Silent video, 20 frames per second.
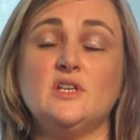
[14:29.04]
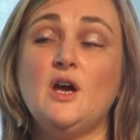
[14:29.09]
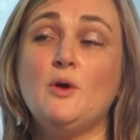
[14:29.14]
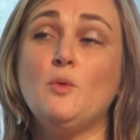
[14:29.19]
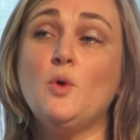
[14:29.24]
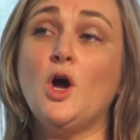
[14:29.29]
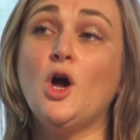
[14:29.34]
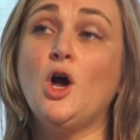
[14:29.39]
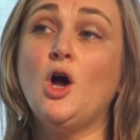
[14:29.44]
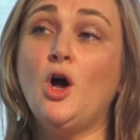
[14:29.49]
now
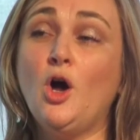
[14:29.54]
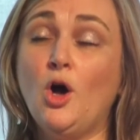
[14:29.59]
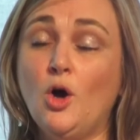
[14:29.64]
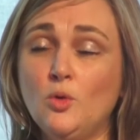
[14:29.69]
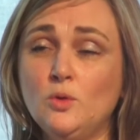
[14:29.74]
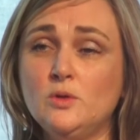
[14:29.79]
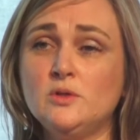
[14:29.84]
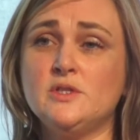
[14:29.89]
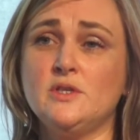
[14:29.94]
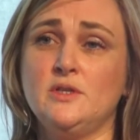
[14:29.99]
we're
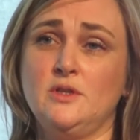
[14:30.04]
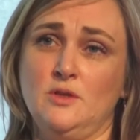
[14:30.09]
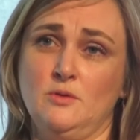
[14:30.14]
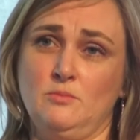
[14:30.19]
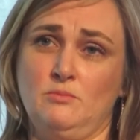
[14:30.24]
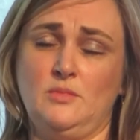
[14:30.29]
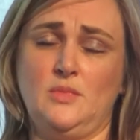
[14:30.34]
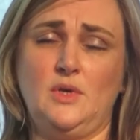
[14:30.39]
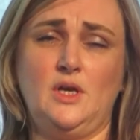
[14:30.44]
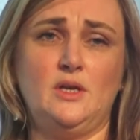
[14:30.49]
holding
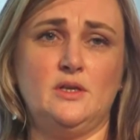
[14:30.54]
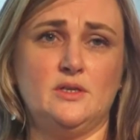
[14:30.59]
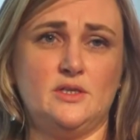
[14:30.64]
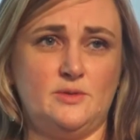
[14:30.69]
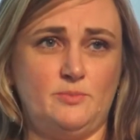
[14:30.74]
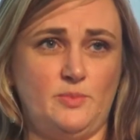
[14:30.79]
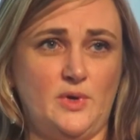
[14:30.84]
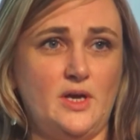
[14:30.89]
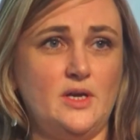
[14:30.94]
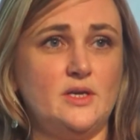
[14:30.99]
them in a
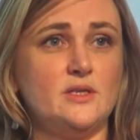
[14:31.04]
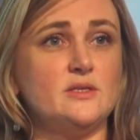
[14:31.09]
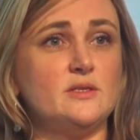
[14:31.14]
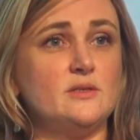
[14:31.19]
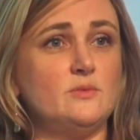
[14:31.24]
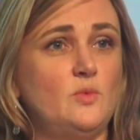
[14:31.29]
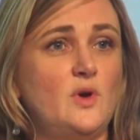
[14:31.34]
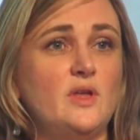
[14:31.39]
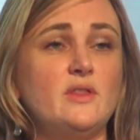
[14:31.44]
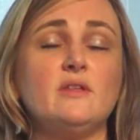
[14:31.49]

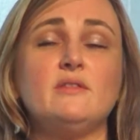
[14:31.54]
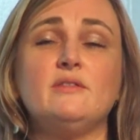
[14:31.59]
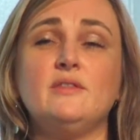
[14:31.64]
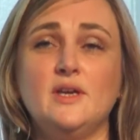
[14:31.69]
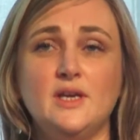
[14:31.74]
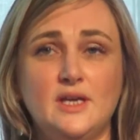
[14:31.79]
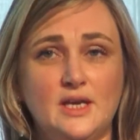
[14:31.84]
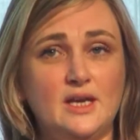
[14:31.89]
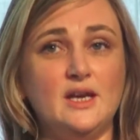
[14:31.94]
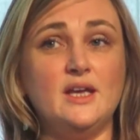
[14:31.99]
space where they're
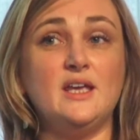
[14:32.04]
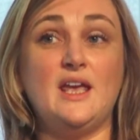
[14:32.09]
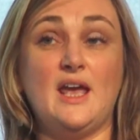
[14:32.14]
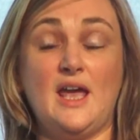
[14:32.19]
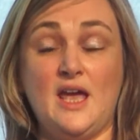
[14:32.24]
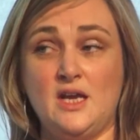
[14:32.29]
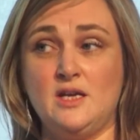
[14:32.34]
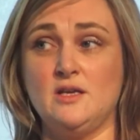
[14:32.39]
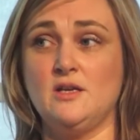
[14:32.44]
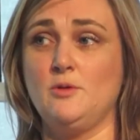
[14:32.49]
thinking
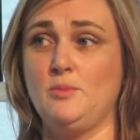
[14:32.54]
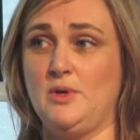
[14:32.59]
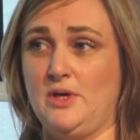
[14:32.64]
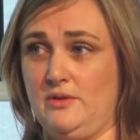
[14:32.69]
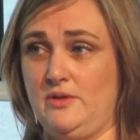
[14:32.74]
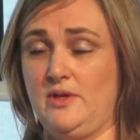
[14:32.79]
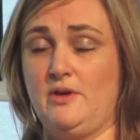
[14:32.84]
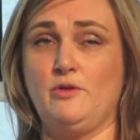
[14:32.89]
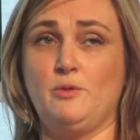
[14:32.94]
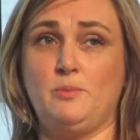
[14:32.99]
again
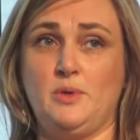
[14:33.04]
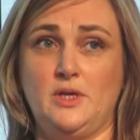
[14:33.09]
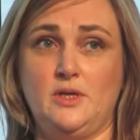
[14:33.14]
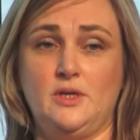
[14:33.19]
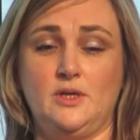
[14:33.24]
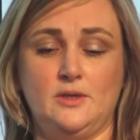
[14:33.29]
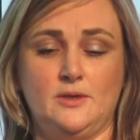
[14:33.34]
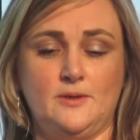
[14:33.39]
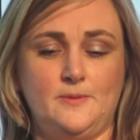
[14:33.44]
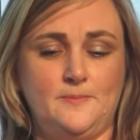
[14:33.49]
about their
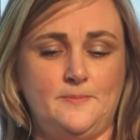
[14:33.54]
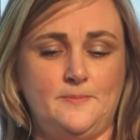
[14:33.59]
opinion.